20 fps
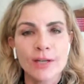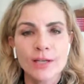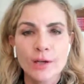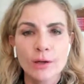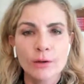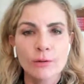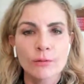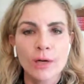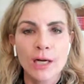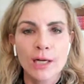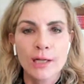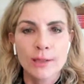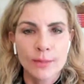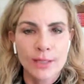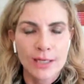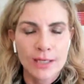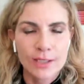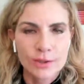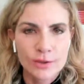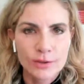I know I am
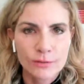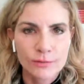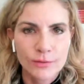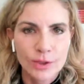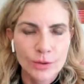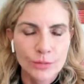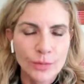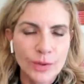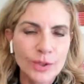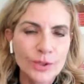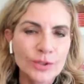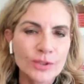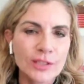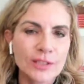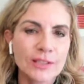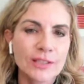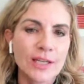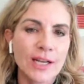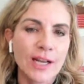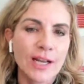an extroverted
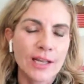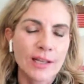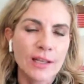person.